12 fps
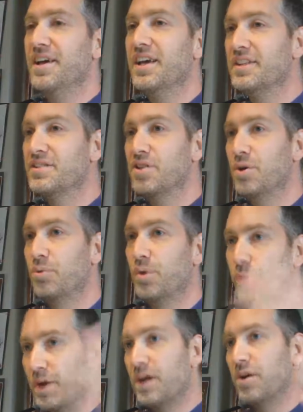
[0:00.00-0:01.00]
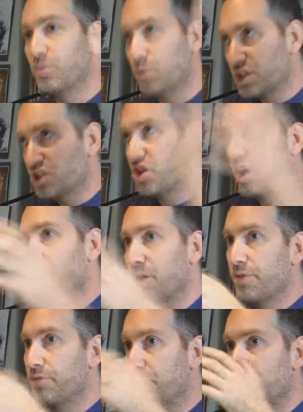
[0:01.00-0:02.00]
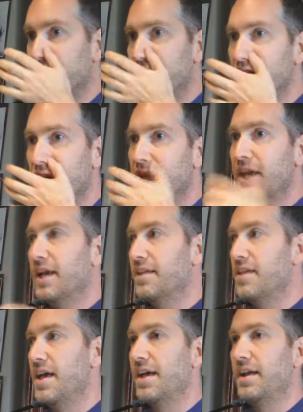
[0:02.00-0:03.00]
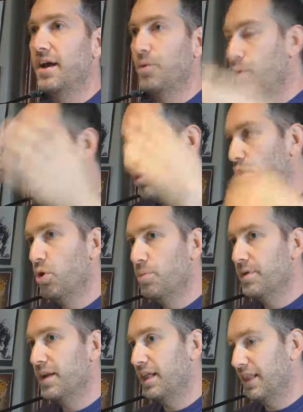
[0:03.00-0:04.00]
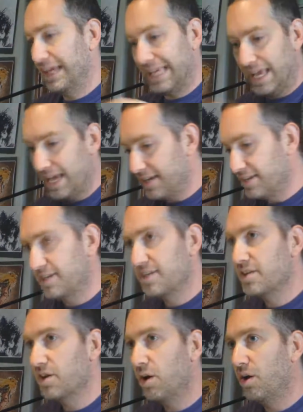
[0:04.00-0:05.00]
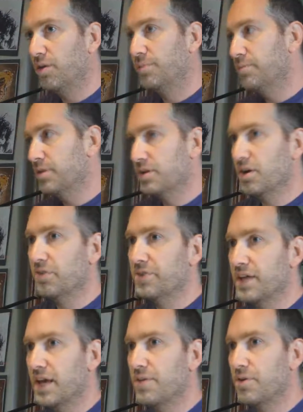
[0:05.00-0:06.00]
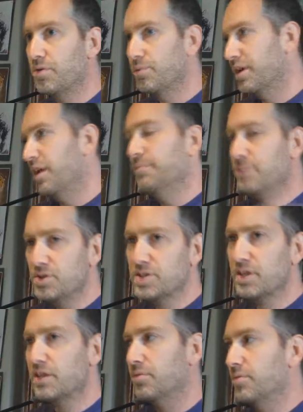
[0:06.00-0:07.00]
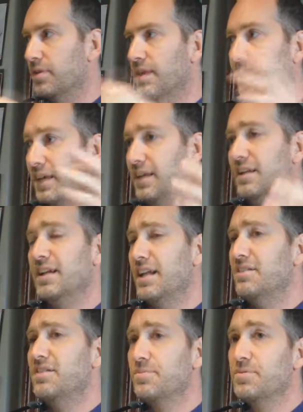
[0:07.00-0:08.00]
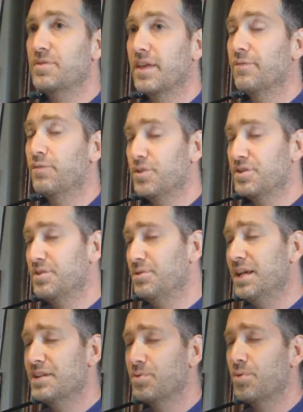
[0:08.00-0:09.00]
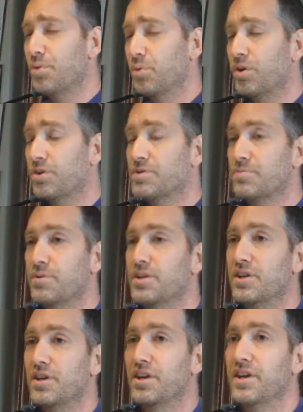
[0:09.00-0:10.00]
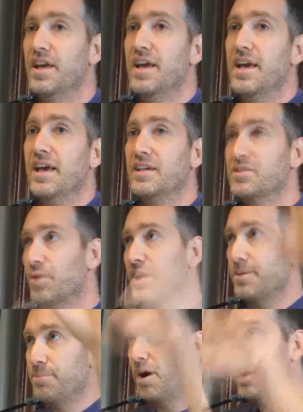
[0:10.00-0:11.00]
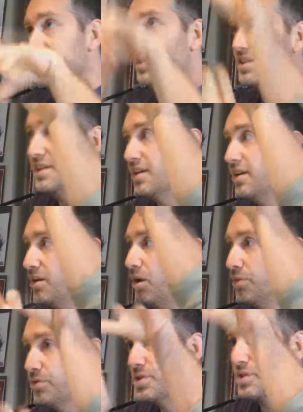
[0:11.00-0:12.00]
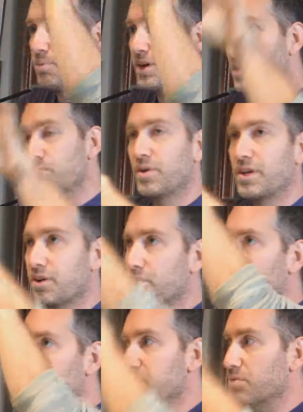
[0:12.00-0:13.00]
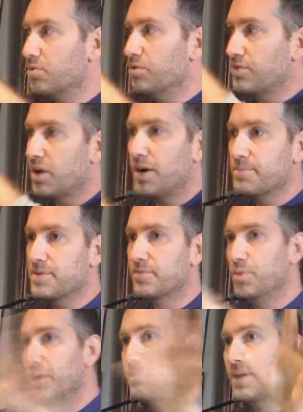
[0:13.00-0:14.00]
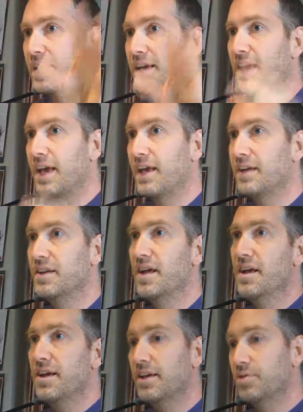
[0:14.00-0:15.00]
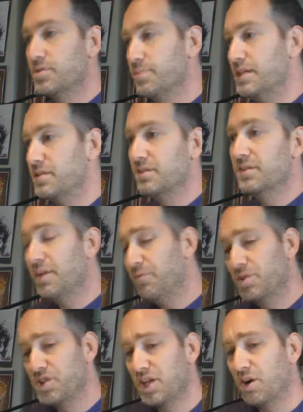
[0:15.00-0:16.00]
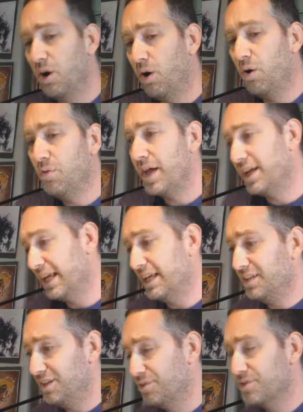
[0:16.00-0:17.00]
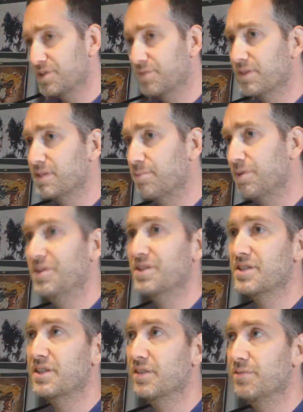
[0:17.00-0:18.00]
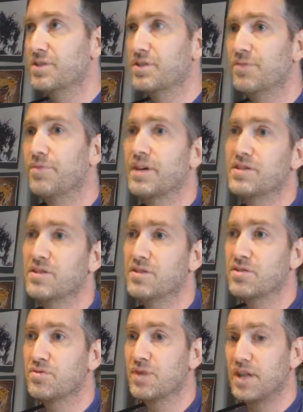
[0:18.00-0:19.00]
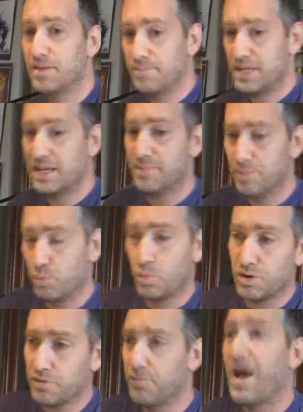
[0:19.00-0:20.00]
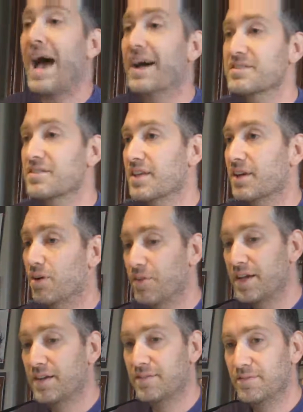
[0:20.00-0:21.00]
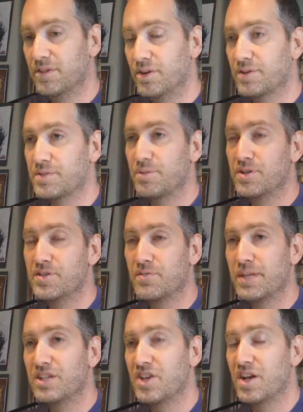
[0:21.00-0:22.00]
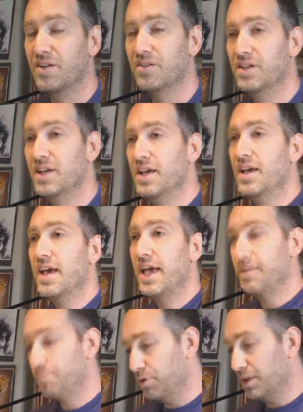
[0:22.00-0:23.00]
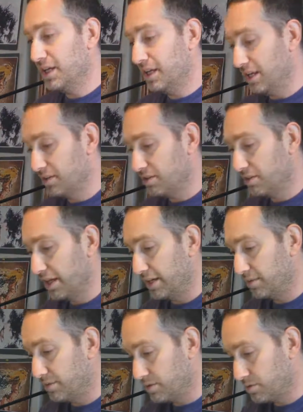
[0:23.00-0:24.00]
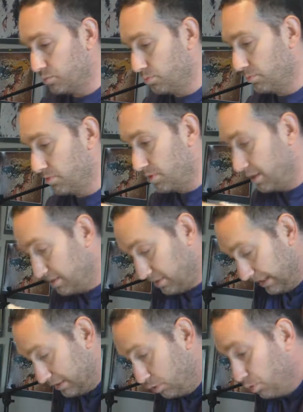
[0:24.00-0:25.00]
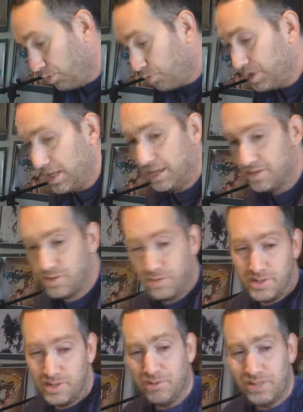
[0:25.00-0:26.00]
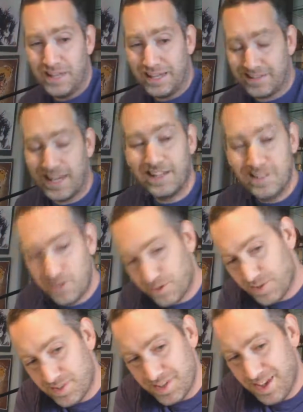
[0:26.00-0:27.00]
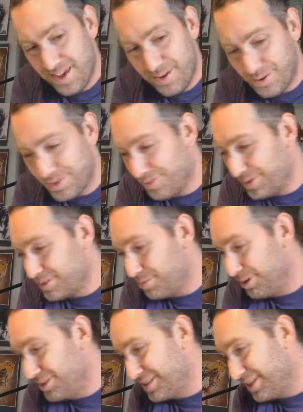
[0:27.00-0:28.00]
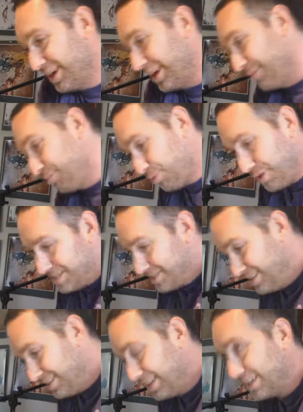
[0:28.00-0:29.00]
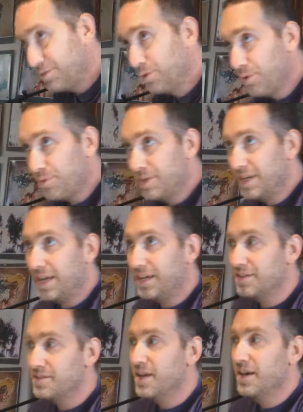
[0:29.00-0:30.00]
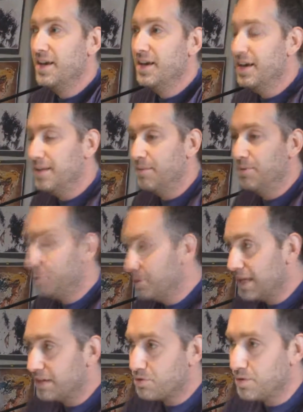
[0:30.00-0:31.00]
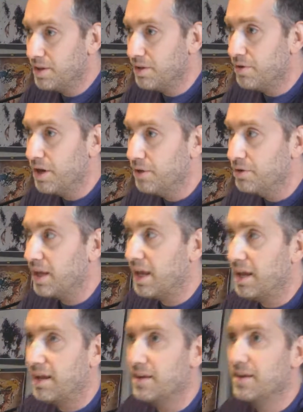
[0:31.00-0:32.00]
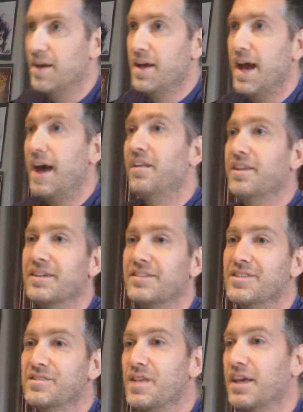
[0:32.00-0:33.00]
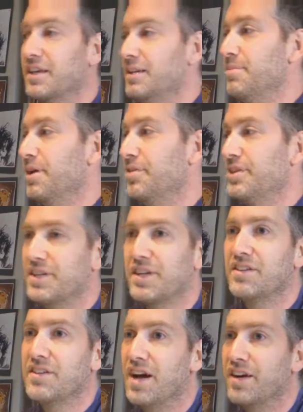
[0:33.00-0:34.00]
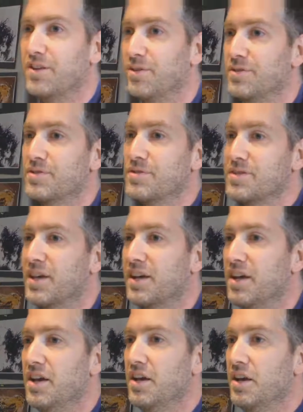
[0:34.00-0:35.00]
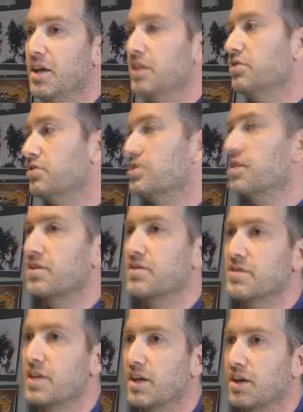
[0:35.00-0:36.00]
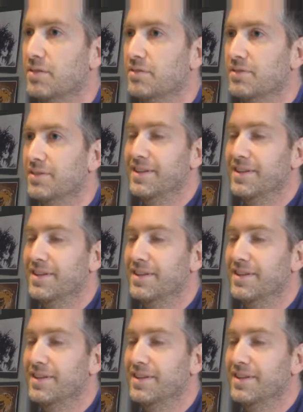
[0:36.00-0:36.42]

And so we went out and we shot all the footage, and then I went home and I like edited it all and put it all together, and we got music, and and it ended up to, like, for 2 days worth of work, it was pretty good. And so I composited in all those sprites running across the rooftops of Winnipeg, and it was basically leveraging all that 8 years of experience in the visual effects industry and being able to work fast, like all that, experience from A-Channel, and putting it into like 2 or 3 days. So it was literally like 10 years worth of experience that got compressed into like 2 or 3 days. And then we put that trailer out, and Alec just like emailed it to Kotaku and was just like, hey, you should check this thing out.